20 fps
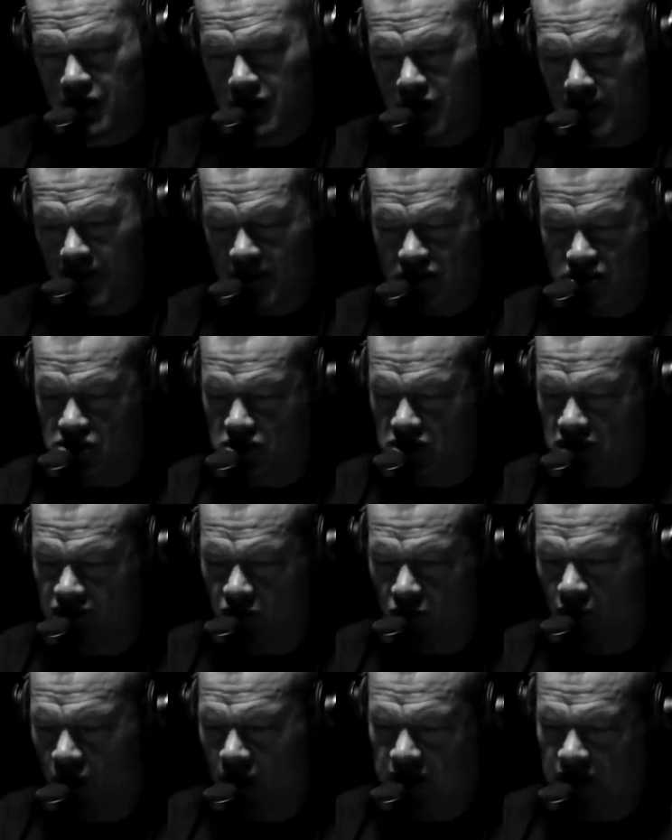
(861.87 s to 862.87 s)
I'm not sure
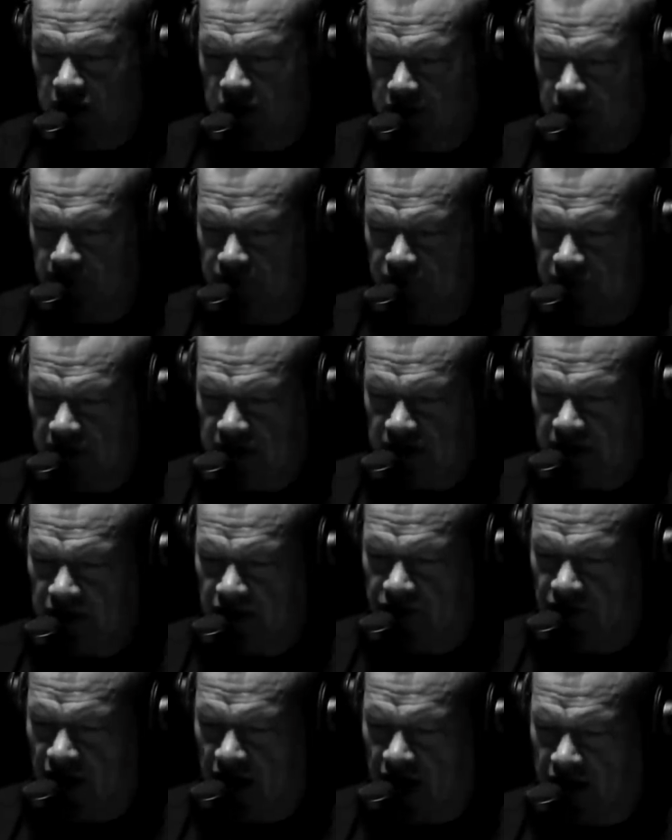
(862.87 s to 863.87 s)
even why he, he
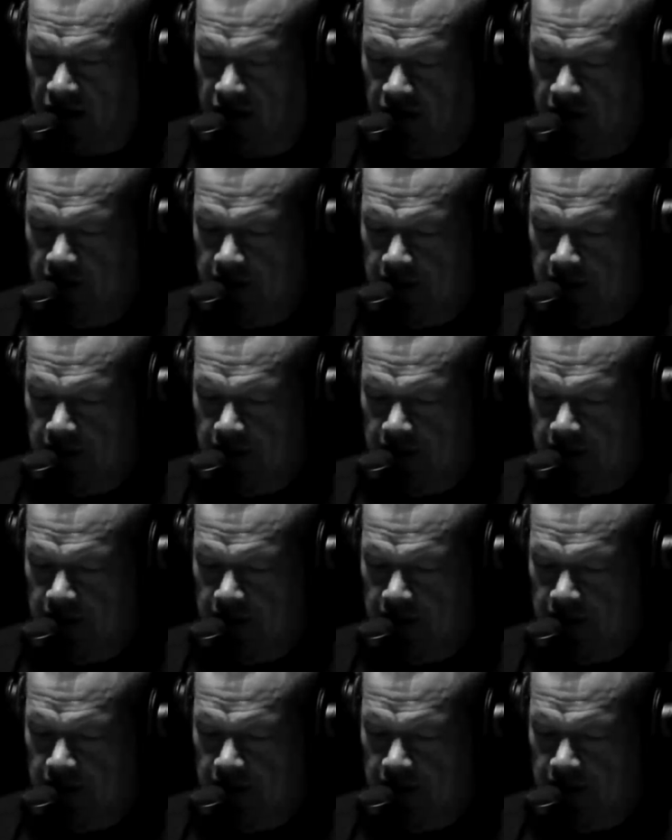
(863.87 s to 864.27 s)
did that,